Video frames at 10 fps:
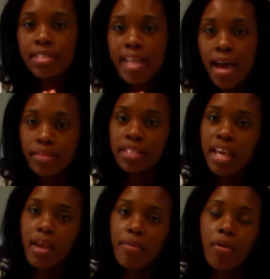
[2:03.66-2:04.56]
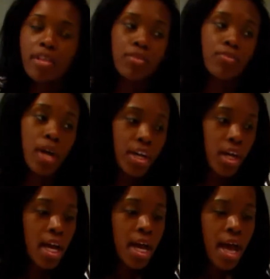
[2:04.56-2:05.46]
down the table as a runner,
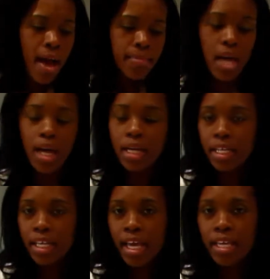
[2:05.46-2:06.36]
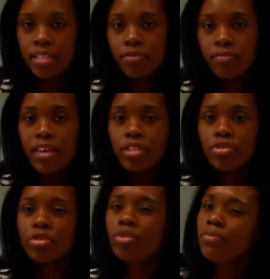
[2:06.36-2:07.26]
I'm not going to venture
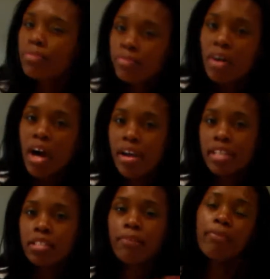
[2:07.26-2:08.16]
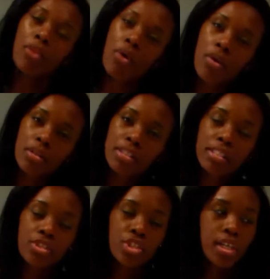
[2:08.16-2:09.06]
too far into florals
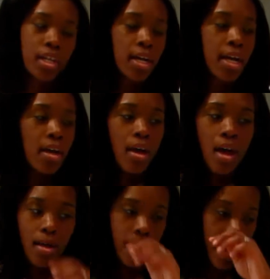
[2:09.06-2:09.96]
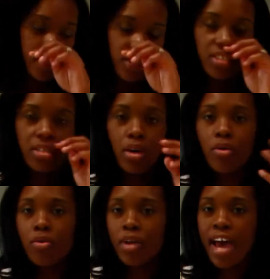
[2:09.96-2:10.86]
this year. I just
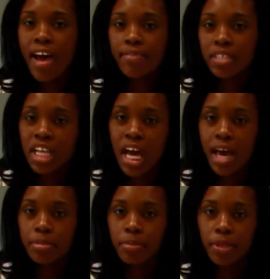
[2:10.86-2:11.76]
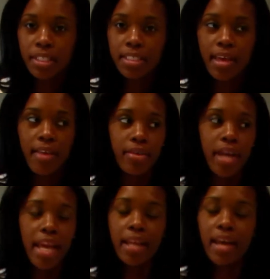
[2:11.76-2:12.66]
don't have the time to put it together,
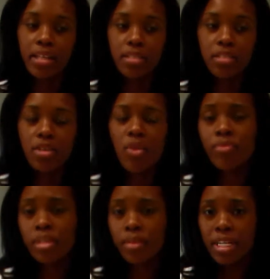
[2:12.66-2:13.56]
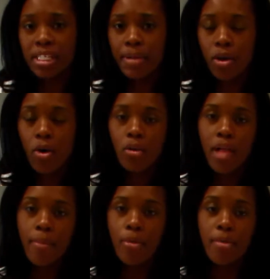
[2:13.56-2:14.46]
and I don't really want to spend a whole
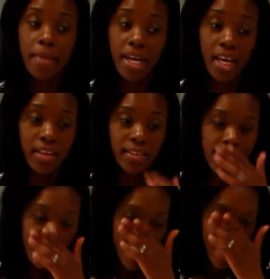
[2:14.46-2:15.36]
lot more money on this.